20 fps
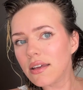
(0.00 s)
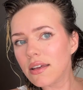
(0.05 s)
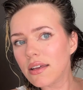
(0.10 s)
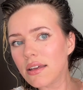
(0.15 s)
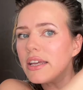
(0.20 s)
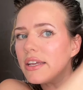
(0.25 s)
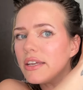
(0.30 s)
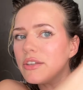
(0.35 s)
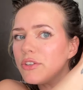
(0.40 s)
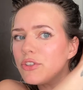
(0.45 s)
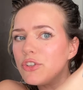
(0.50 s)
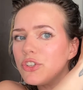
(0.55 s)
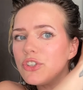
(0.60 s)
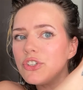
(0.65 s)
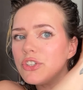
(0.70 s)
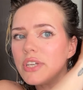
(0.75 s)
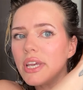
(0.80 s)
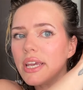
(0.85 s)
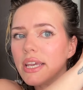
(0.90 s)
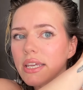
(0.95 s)
And
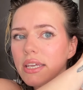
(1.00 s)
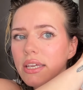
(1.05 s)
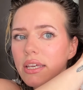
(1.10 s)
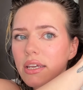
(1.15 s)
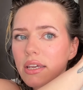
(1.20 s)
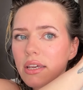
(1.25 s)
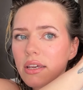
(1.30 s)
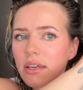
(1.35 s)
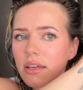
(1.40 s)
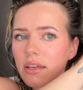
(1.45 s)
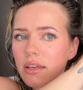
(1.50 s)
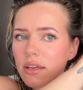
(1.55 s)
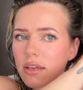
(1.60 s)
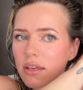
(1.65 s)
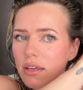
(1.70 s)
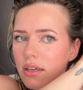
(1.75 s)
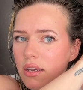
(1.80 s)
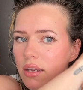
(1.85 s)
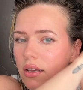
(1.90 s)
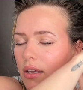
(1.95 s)
shake
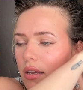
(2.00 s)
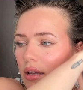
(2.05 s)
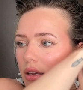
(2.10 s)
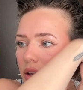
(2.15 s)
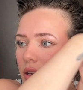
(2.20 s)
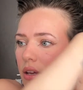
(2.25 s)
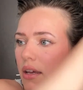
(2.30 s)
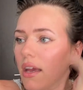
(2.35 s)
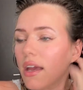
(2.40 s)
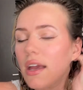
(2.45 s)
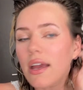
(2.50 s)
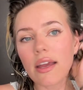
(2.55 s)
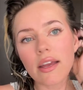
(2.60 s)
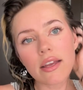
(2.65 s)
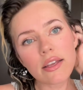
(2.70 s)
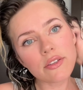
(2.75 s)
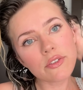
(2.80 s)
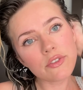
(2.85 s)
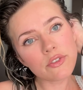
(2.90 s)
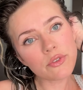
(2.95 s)

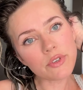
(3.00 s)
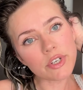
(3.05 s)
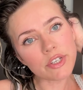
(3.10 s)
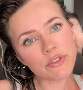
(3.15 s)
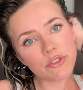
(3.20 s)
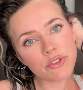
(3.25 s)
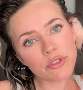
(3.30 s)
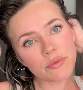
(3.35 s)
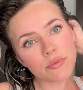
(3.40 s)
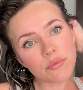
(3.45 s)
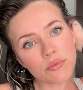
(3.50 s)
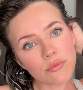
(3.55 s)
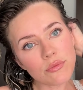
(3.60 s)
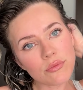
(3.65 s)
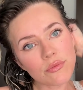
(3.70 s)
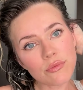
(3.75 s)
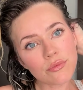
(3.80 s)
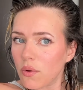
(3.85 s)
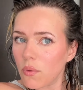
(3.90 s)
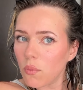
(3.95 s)
and scrunch.
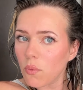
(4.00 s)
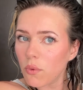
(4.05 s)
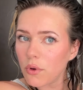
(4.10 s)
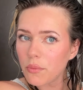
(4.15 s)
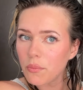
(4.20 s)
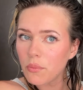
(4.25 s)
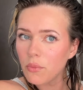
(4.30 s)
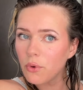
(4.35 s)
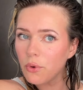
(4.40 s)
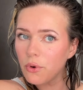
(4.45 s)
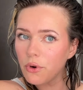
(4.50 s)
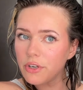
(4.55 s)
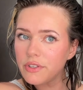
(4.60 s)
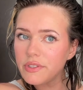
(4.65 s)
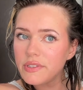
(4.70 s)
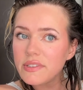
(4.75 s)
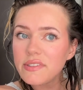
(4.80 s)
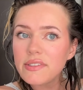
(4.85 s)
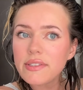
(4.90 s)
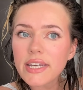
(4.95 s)
One more
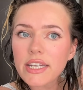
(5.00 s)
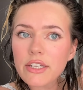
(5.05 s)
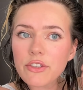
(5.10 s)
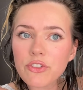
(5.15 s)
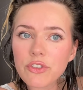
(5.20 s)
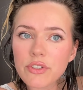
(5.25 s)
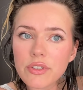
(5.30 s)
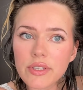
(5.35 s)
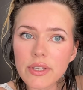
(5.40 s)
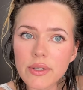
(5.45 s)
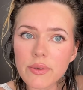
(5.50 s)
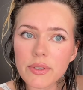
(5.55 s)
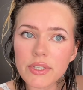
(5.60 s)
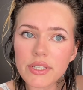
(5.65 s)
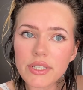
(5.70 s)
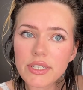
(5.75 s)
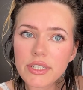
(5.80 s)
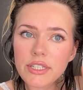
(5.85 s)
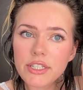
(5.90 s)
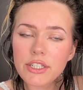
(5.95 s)
section down
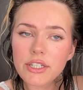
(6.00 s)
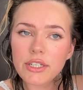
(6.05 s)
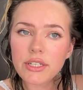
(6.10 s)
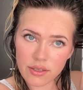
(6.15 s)
here.